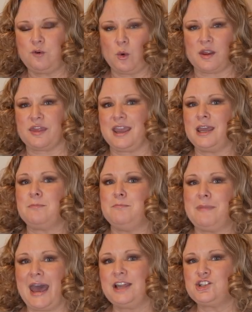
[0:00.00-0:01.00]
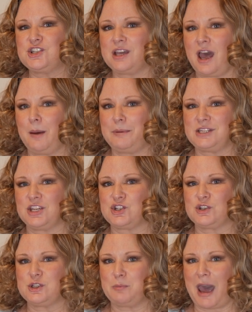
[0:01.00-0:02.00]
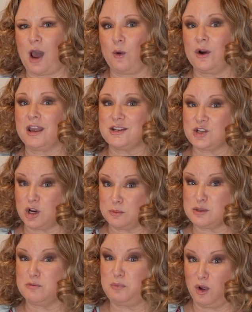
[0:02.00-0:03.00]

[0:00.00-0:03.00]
4th, it matched the competition's power in terms of